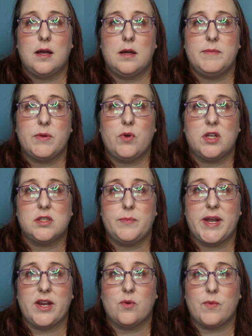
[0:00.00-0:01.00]
They will also
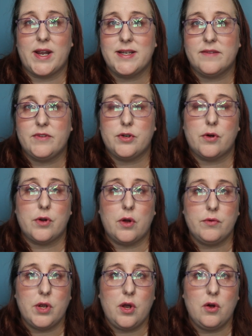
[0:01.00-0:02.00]
pay your rent if you don't
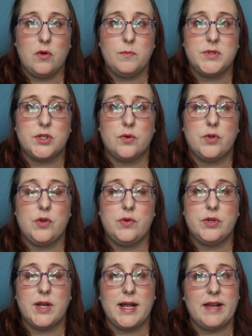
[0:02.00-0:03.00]
own a home, so you
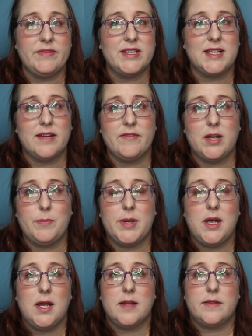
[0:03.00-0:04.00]
do not have to give up.